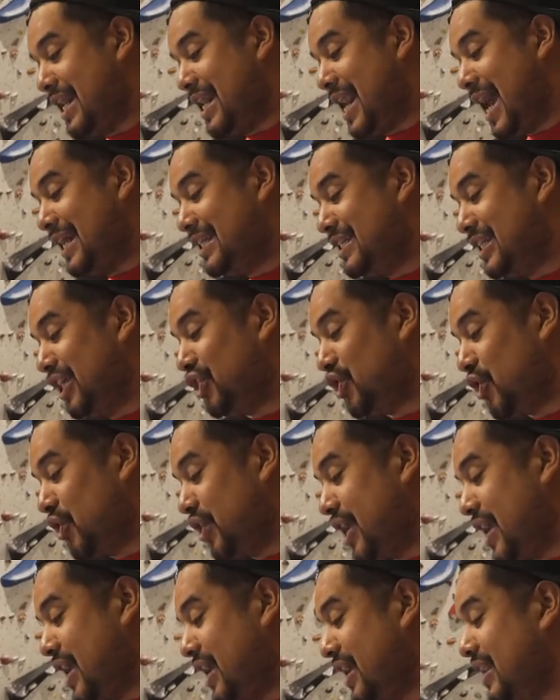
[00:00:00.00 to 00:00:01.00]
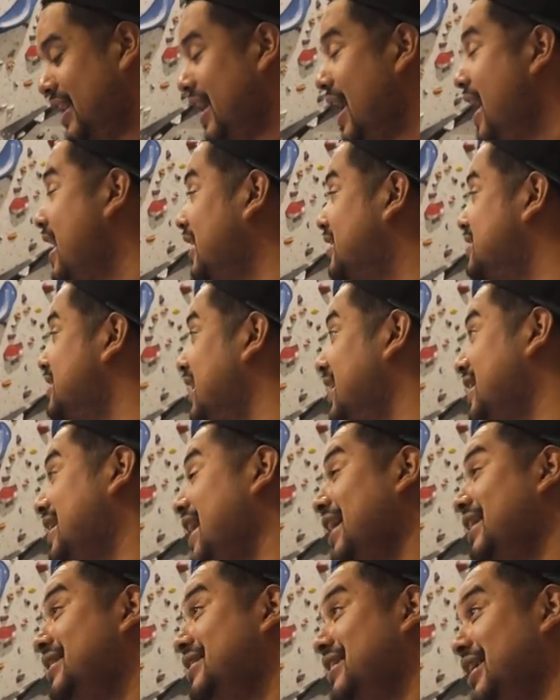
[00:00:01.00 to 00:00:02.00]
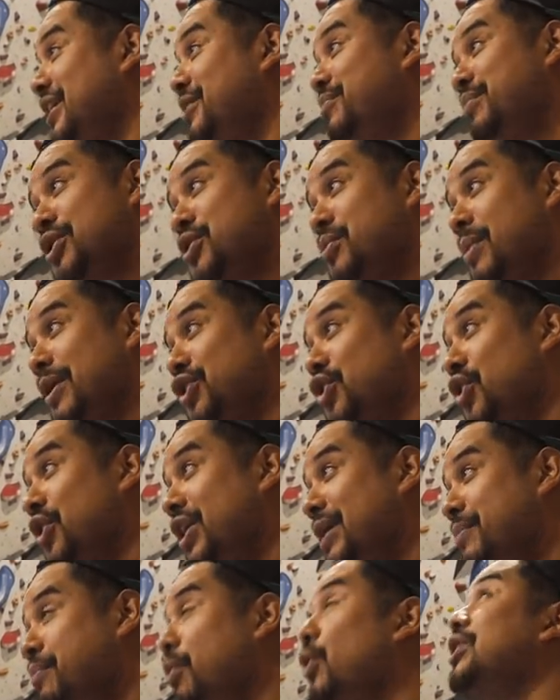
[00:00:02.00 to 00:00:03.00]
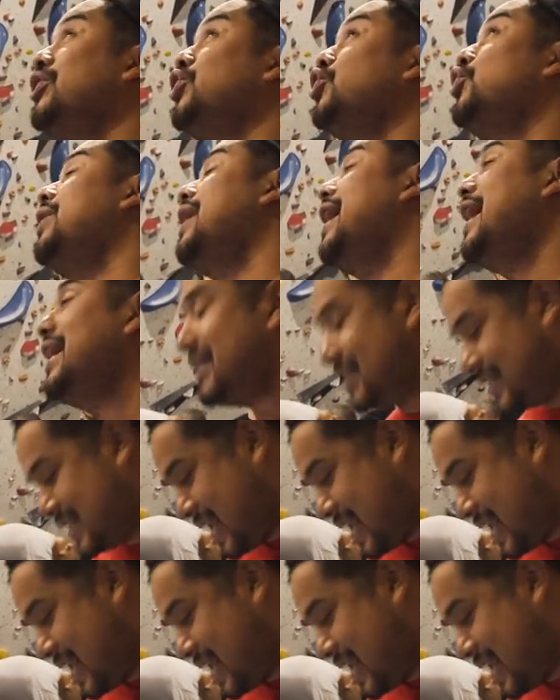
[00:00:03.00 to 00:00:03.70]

at nineteen thirty-eight. Hex at nineteen. Beat you by thirty point three eight